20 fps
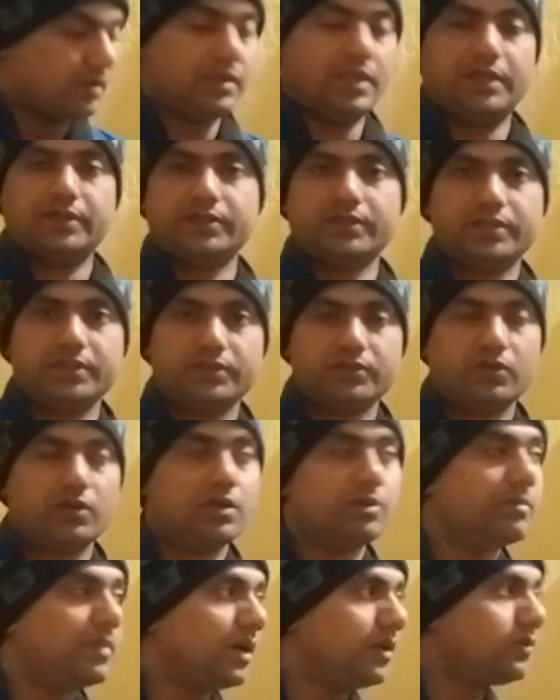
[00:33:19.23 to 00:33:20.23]
That's it is
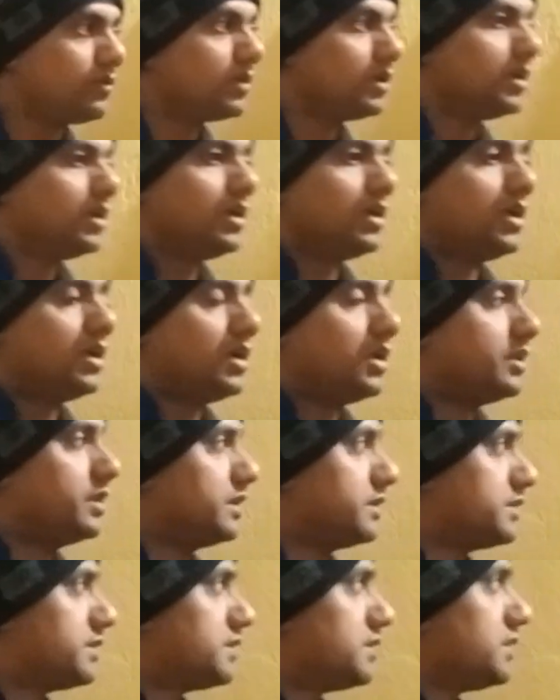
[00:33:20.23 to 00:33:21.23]
all about
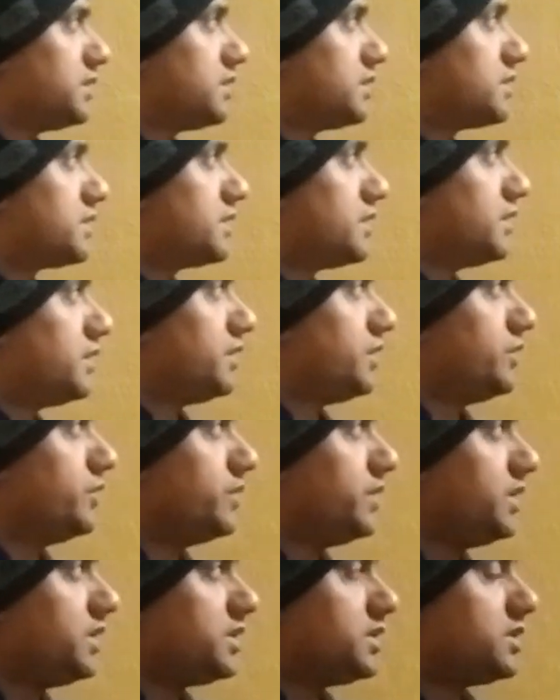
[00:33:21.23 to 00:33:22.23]
the sixth
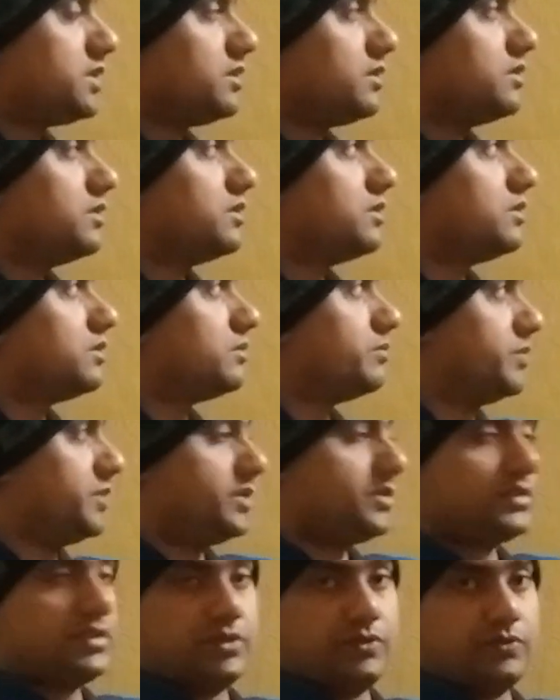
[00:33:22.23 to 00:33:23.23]
unit,
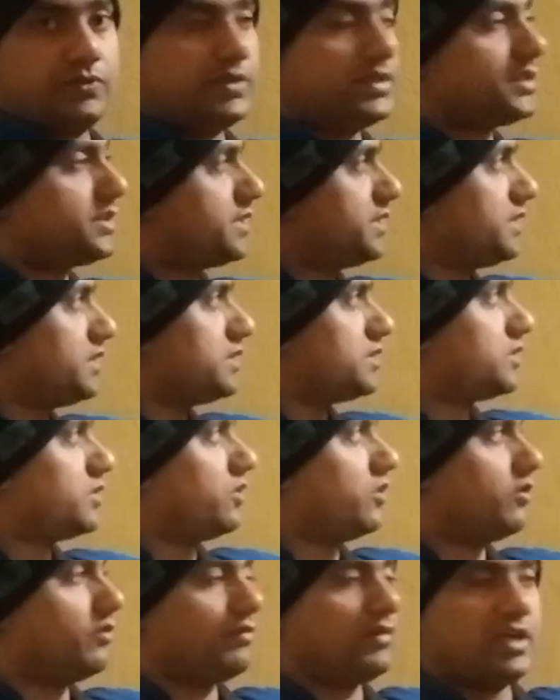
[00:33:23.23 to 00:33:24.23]
this unit
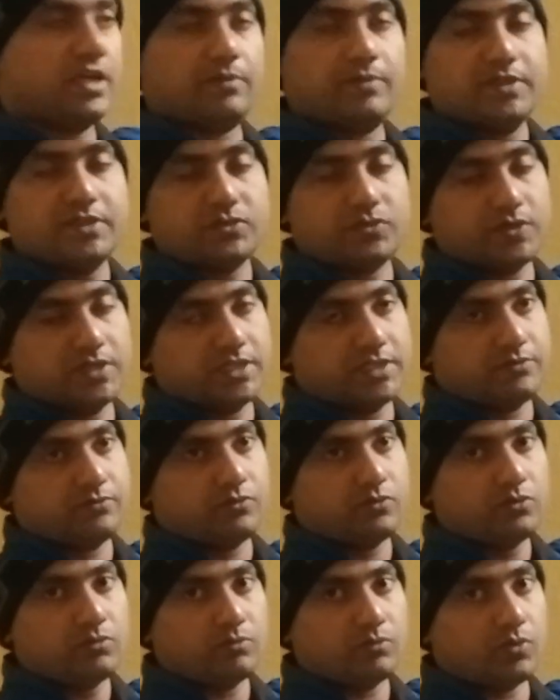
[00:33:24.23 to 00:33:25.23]
6 of
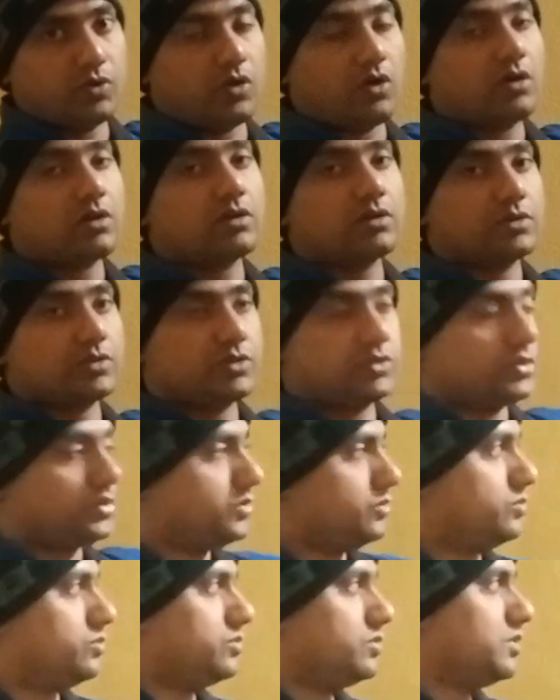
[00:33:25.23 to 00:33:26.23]
MS24 block
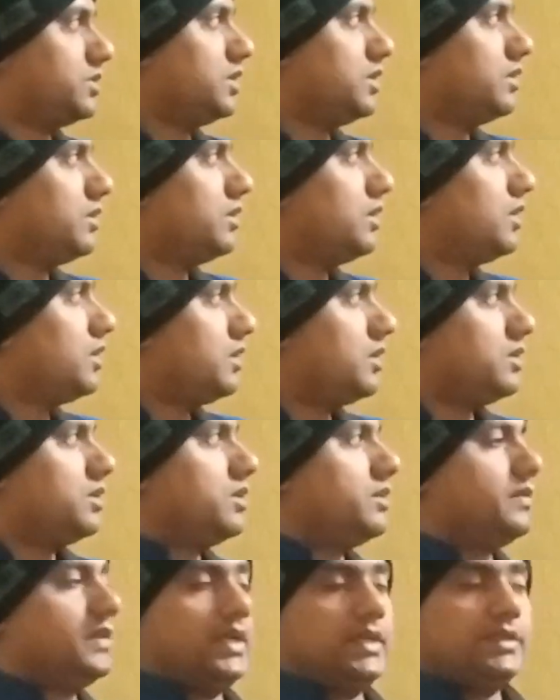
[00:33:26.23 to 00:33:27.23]
2.
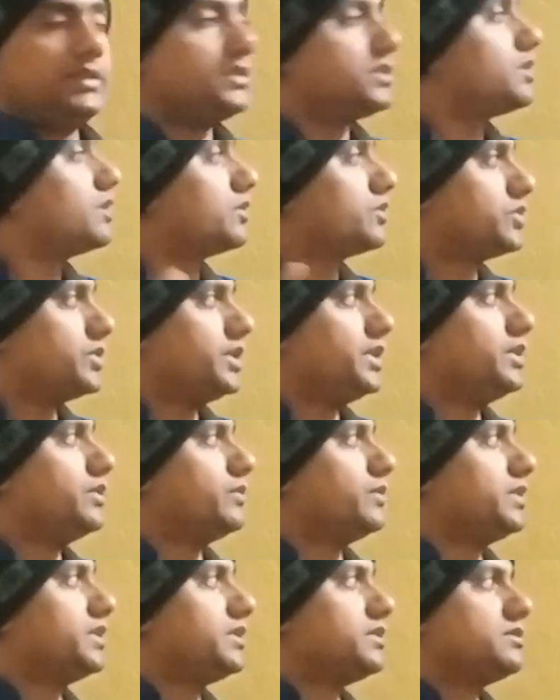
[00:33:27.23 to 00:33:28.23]
That is trade
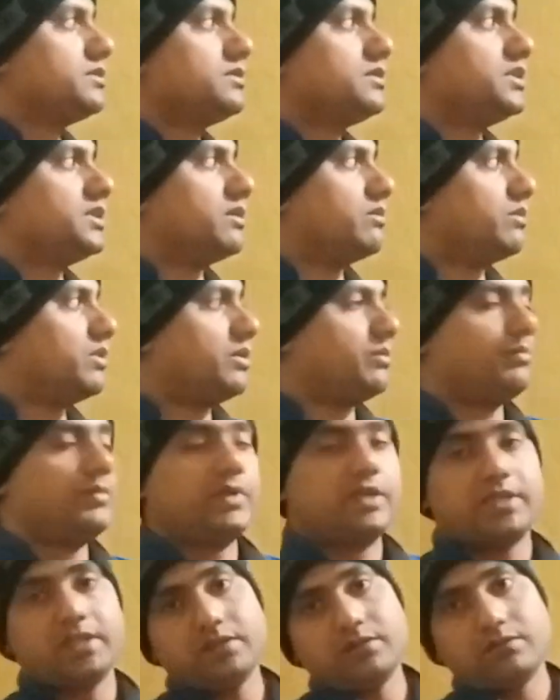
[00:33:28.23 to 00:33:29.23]
union
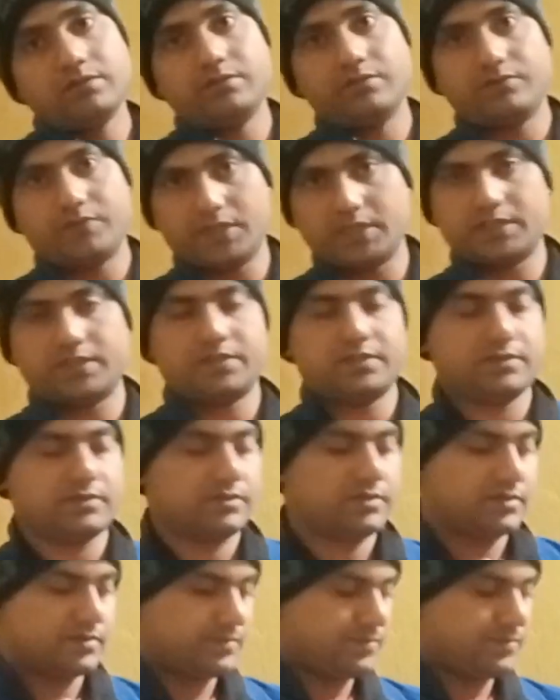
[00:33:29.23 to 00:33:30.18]
development and function.